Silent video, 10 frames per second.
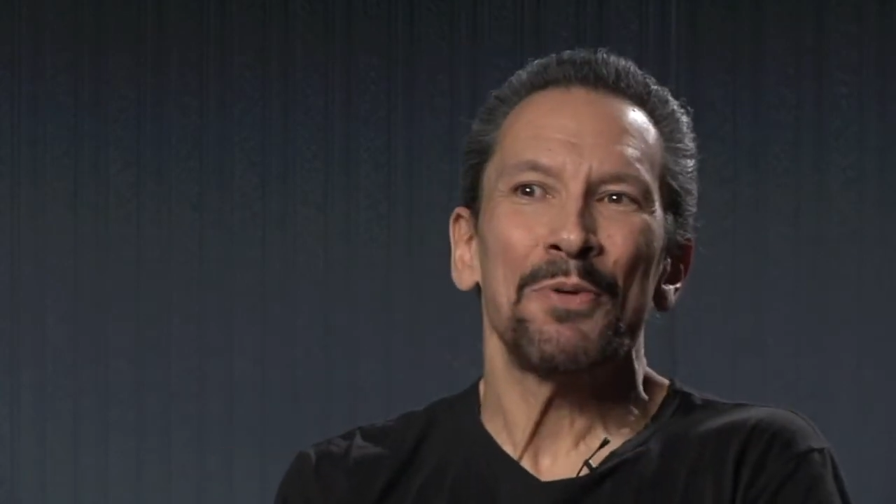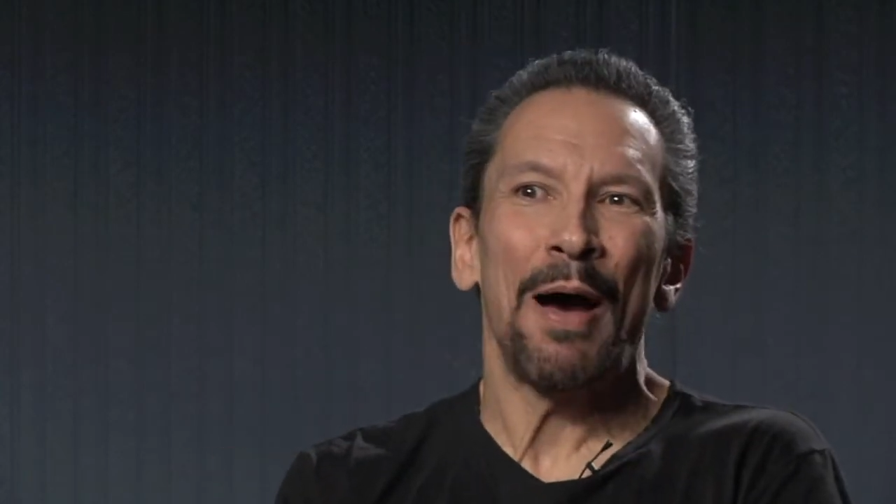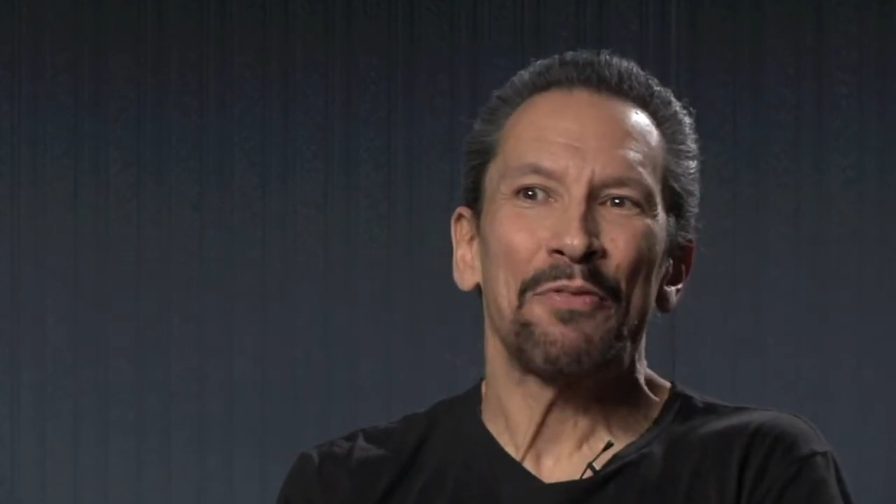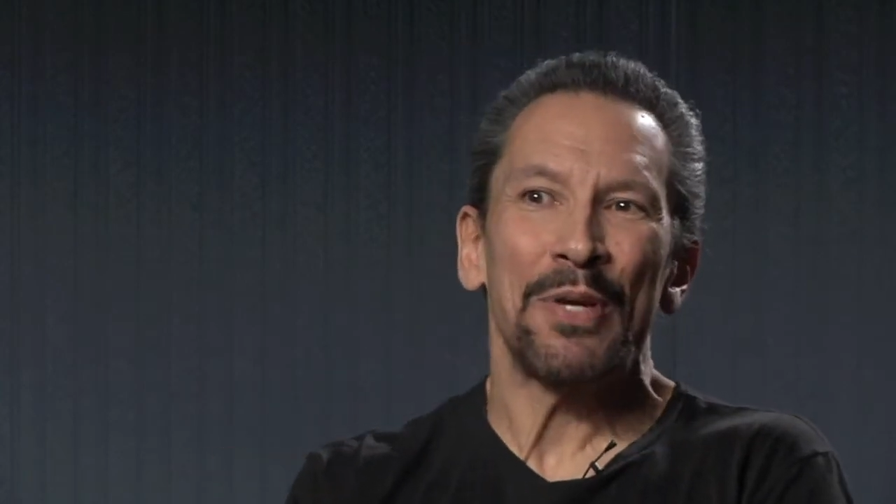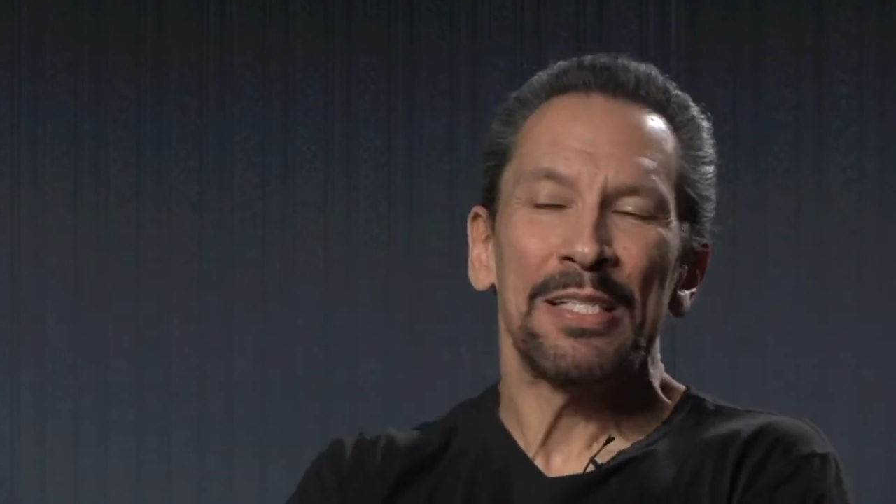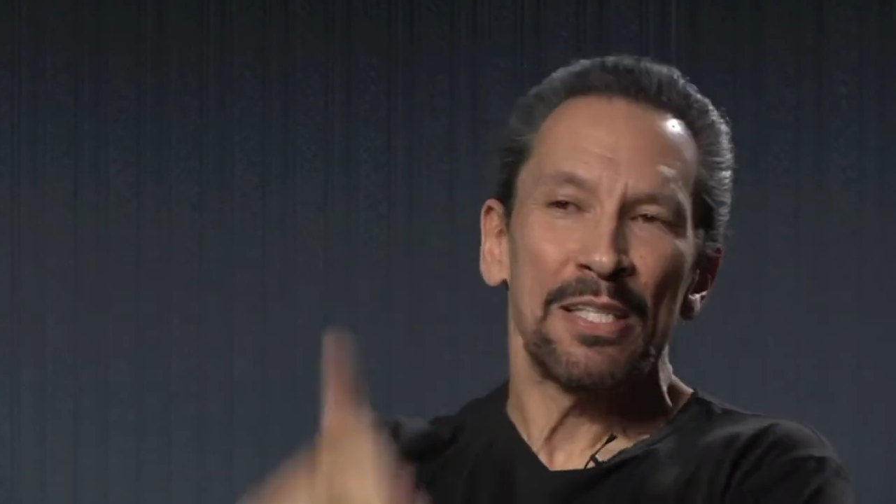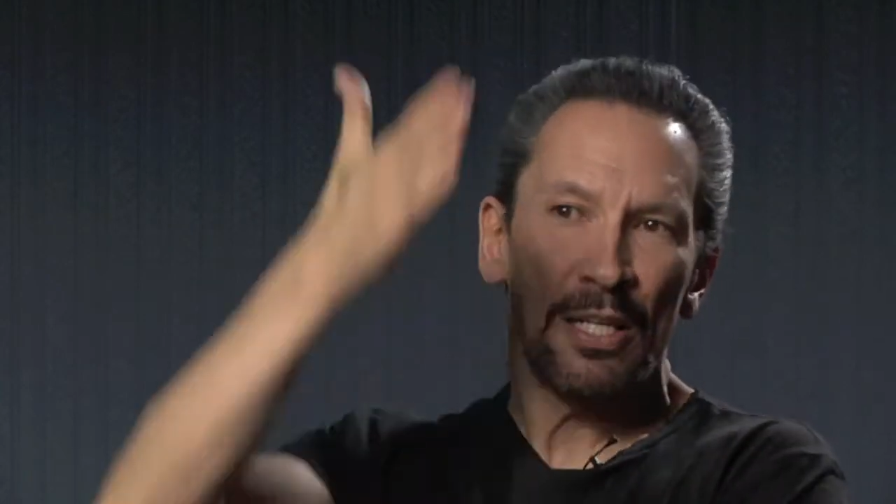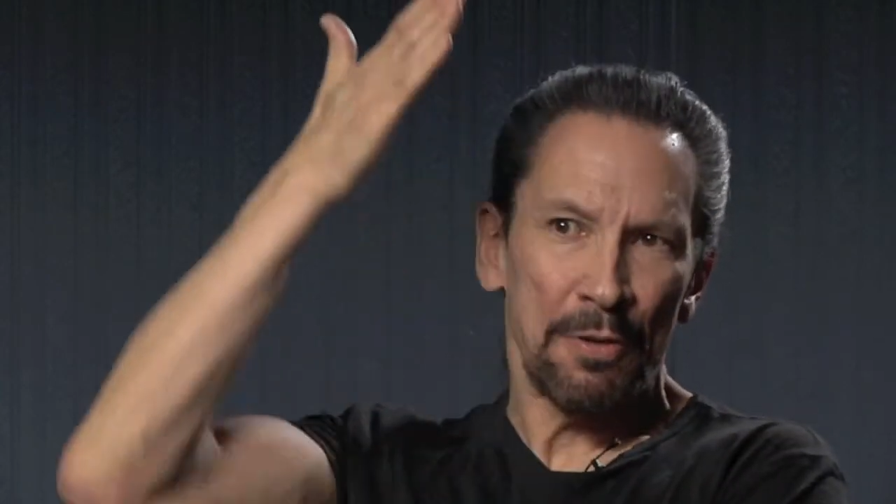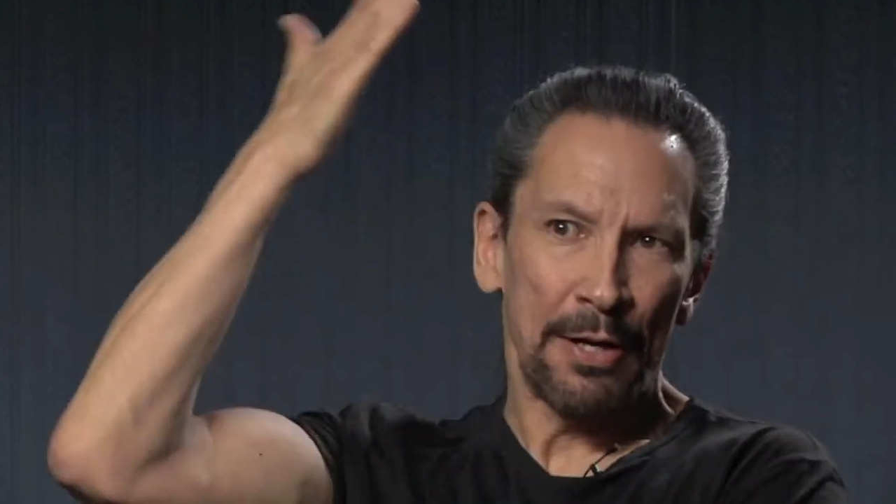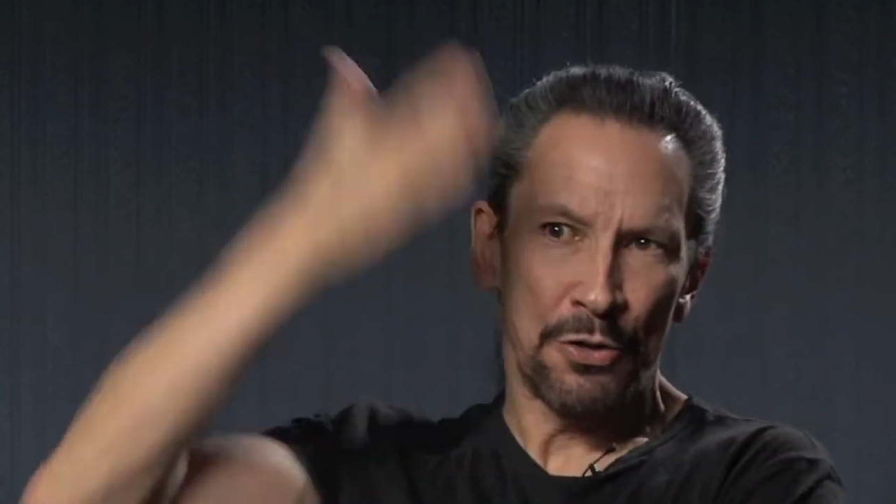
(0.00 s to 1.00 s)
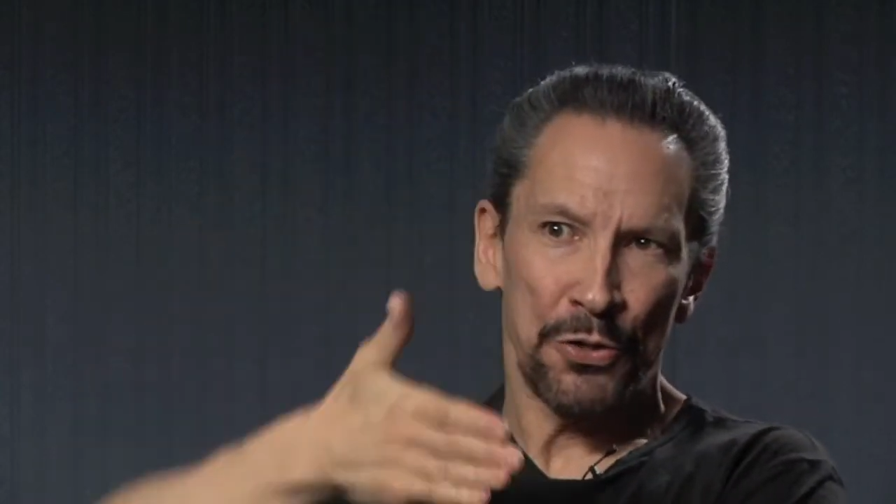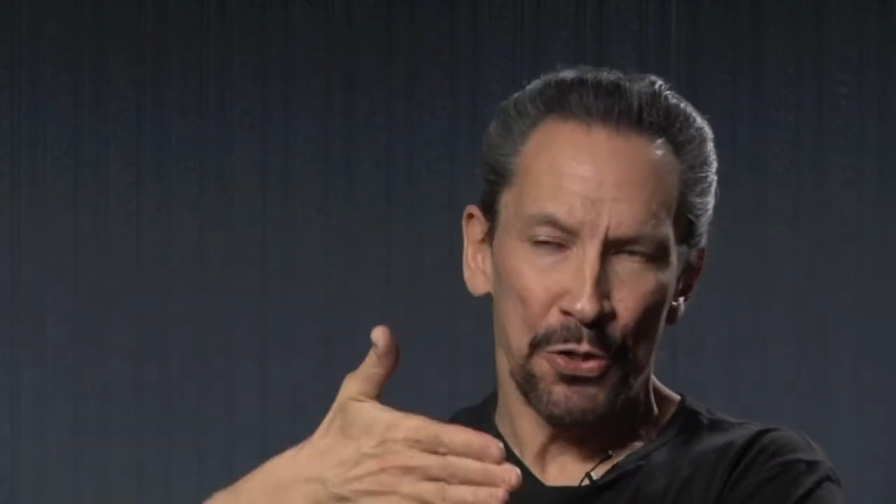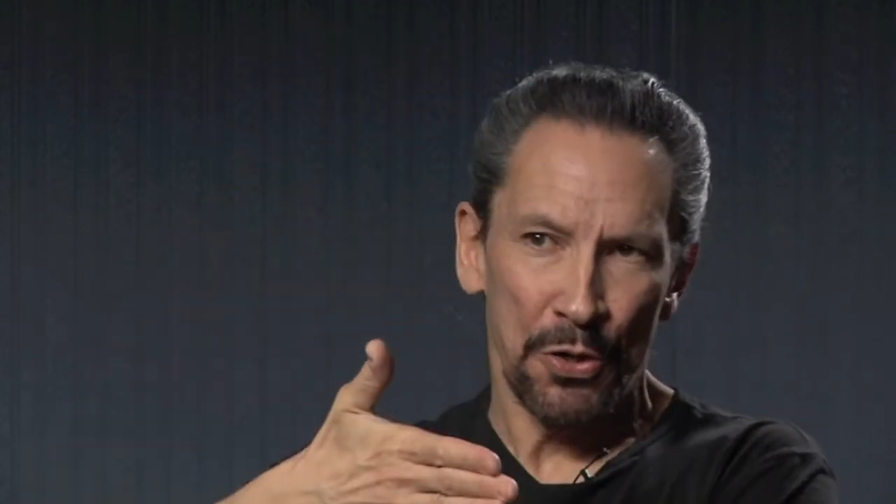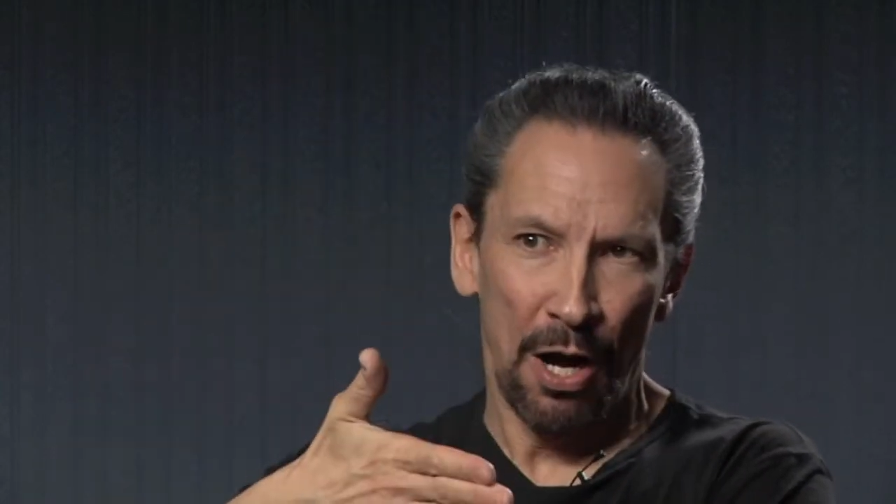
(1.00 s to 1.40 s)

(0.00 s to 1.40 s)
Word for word: you have to instantly try to turn